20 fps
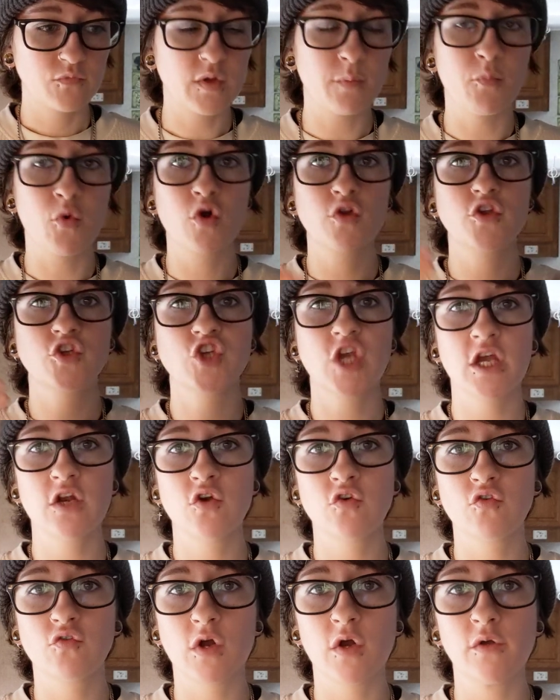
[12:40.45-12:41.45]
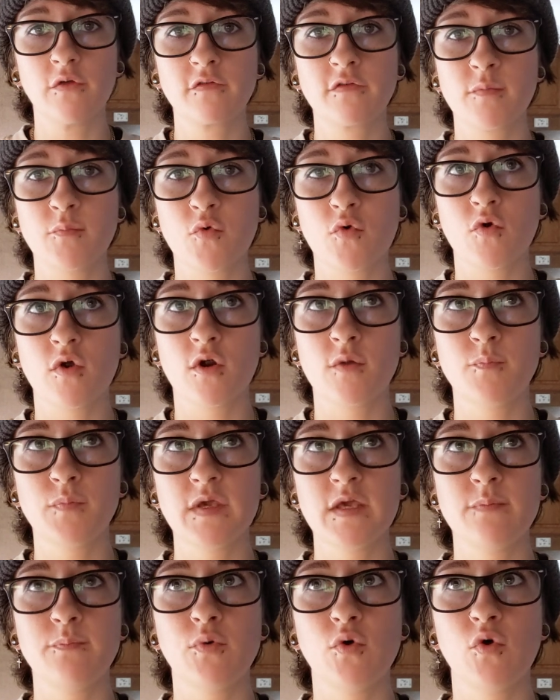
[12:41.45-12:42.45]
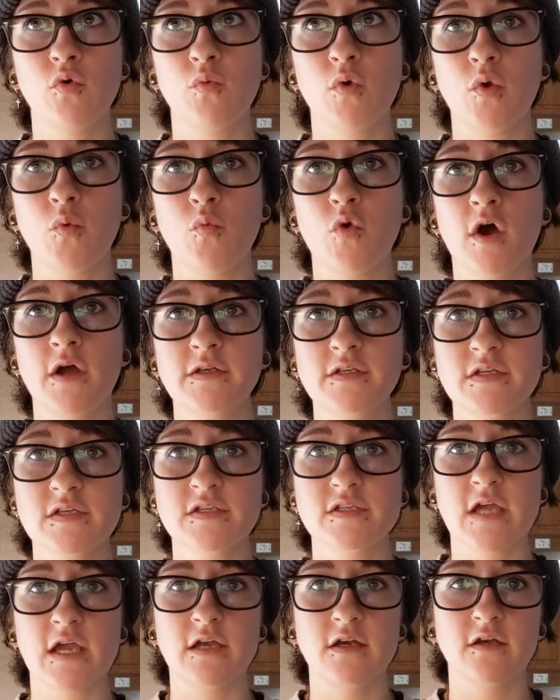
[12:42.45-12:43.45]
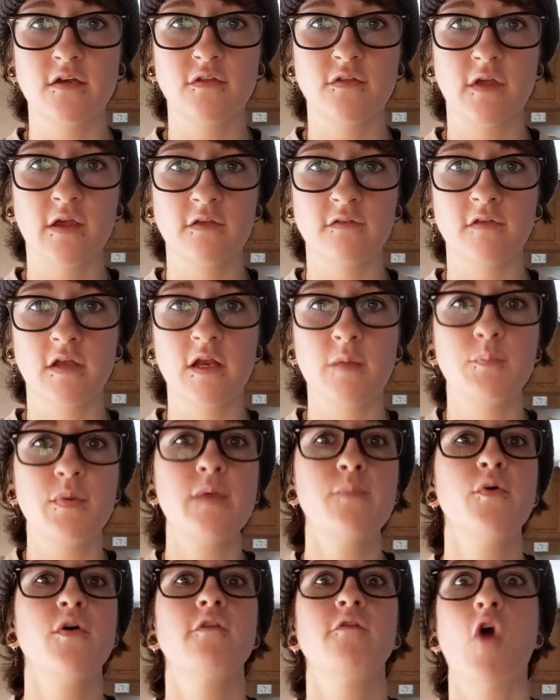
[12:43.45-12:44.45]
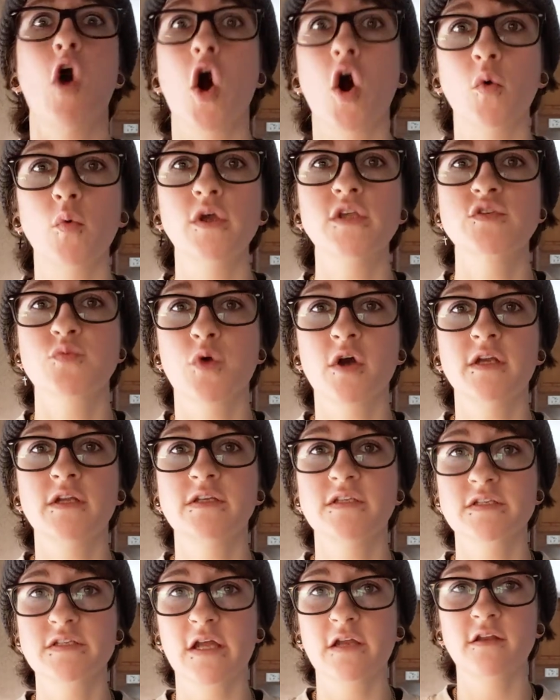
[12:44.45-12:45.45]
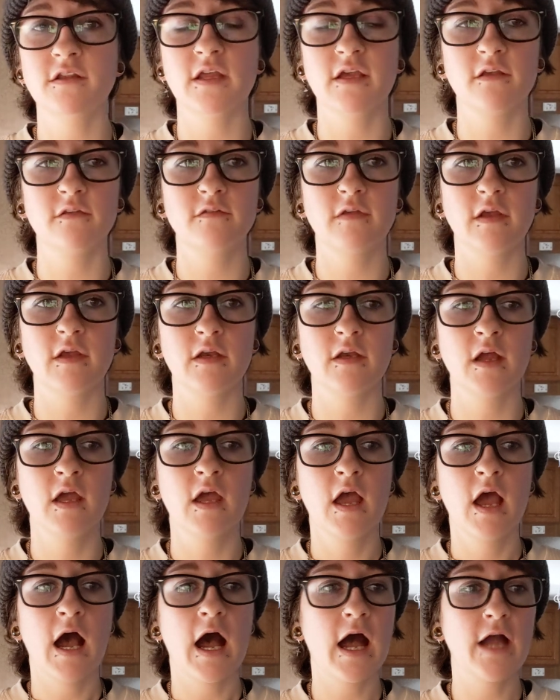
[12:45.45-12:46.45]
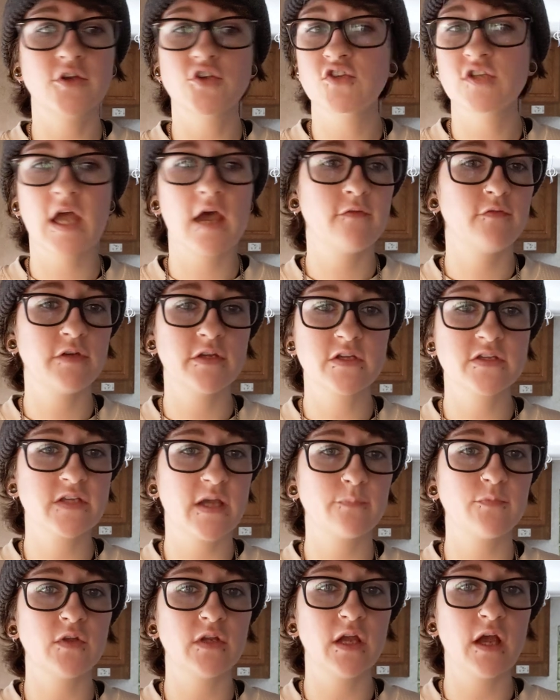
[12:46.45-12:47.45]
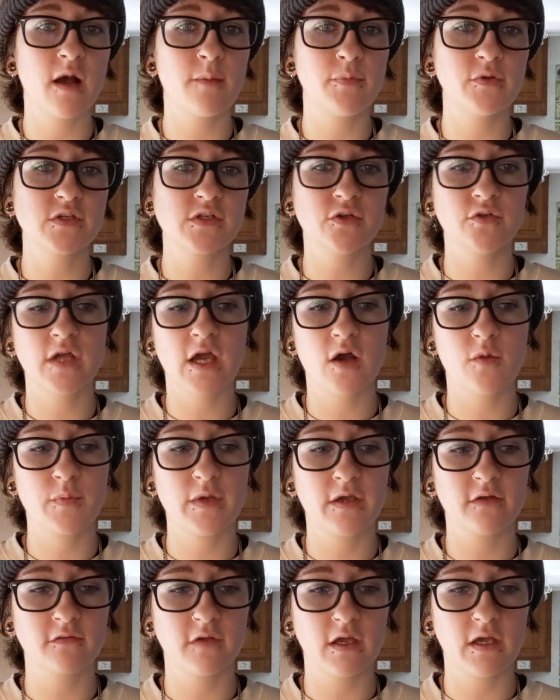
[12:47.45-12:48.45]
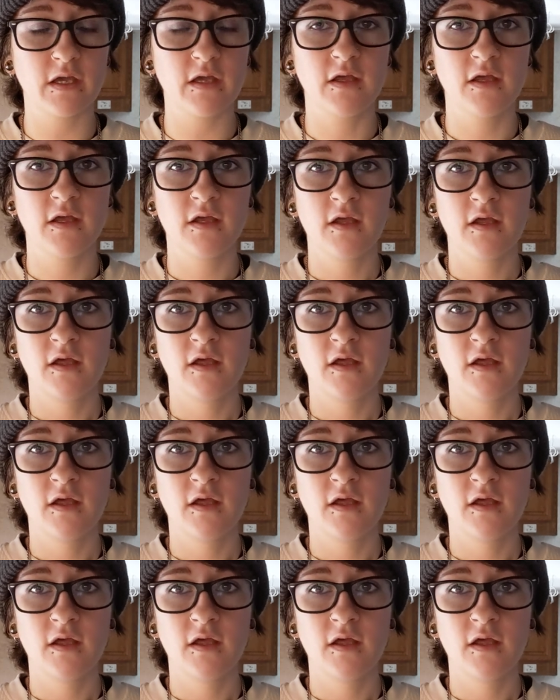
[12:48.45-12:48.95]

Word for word: the more the channel grows, the more people will want to send things in. And people have always wanted to send things in. I just haven't accepted it up until now because I